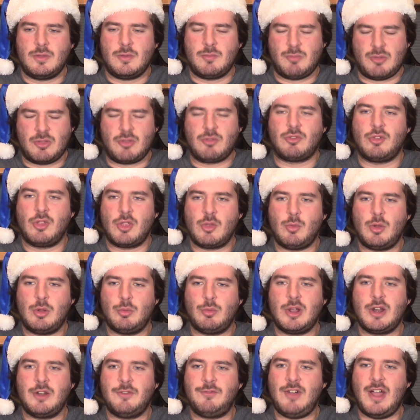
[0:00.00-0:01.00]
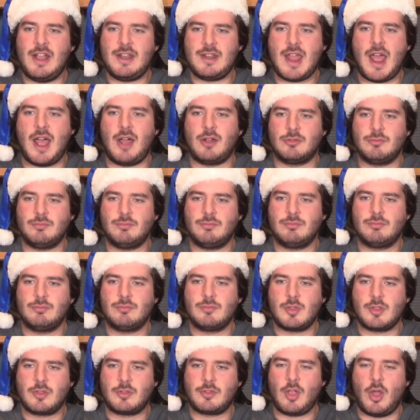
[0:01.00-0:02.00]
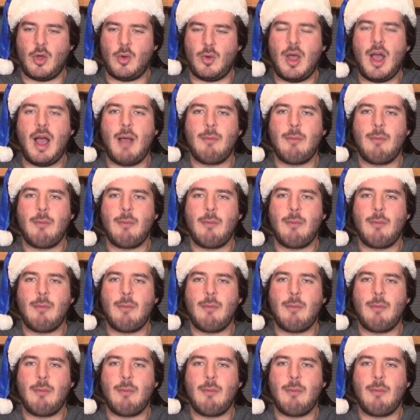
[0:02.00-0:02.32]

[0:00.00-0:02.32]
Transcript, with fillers: But there's only one way to find out. So,